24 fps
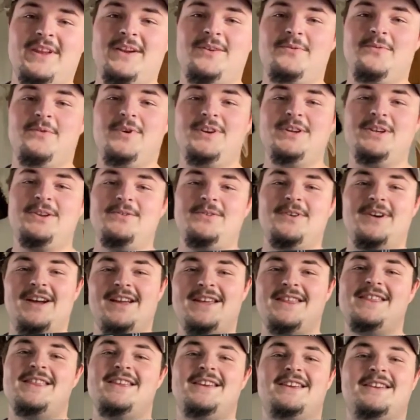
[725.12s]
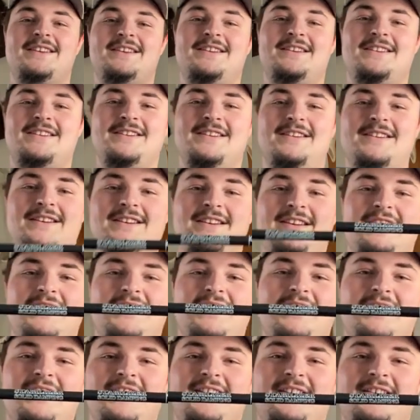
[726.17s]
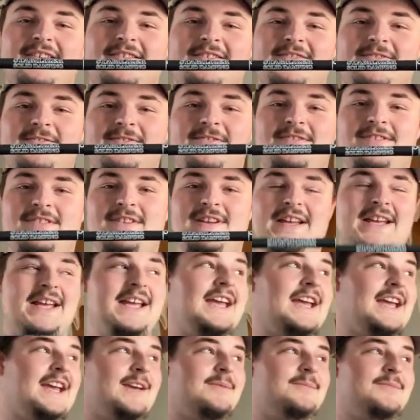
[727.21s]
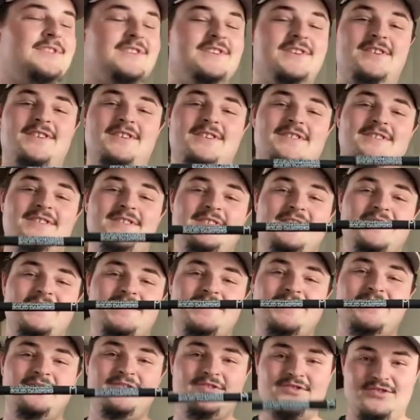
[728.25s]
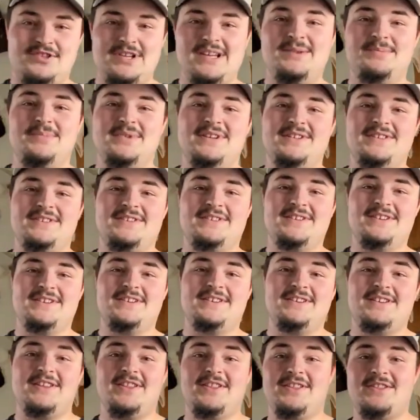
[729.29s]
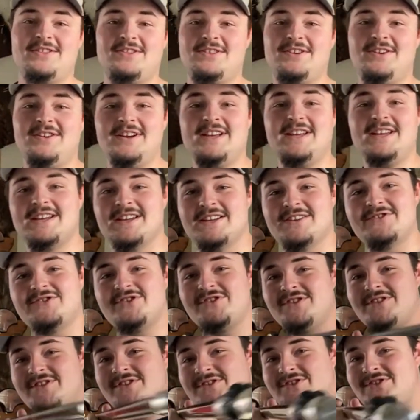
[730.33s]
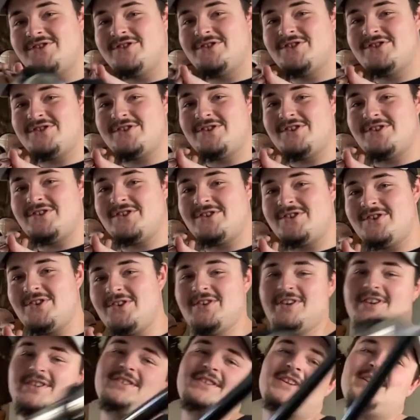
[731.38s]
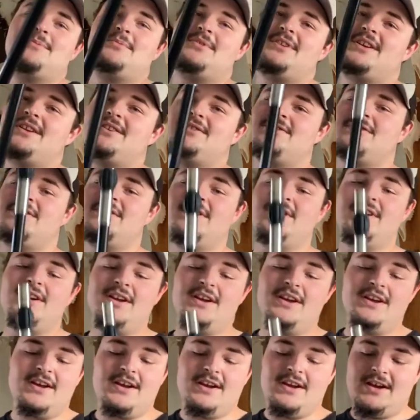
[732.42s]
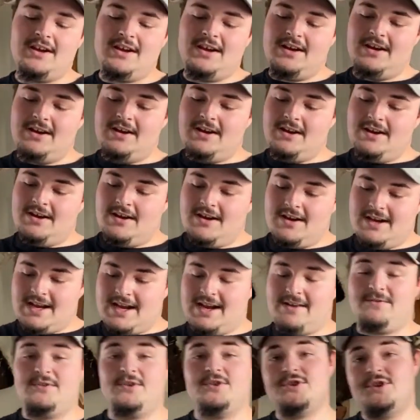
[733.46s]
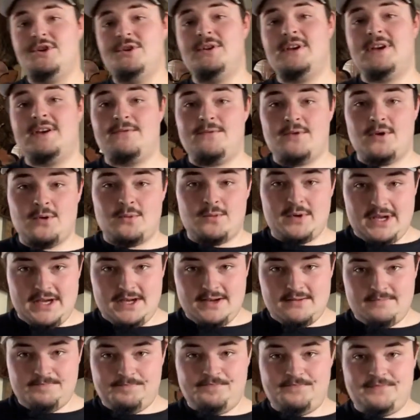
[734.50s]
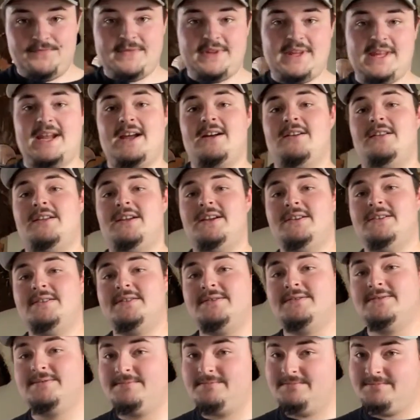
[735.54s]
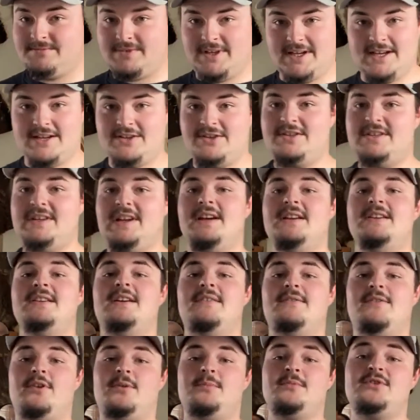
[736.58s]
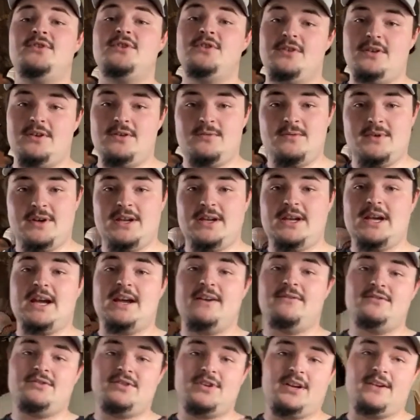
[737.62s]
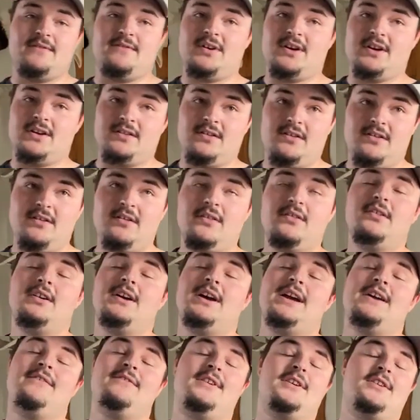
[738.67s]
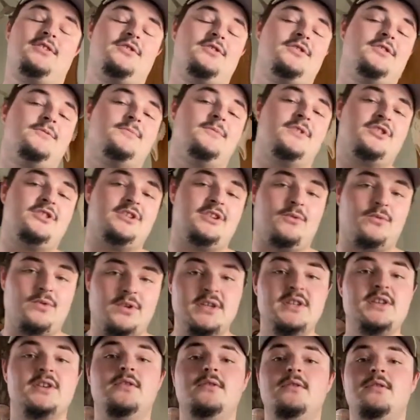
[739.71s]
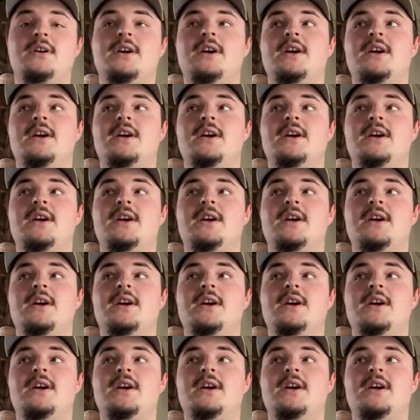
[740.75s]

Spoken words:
what do I think of Amazon's cheapest 30-inch target stabilizer after shooting it for a week? Now, like I just said, I've only been shooting it a week. I haven't shot it very long. I haven't got to shoot as much as I want to.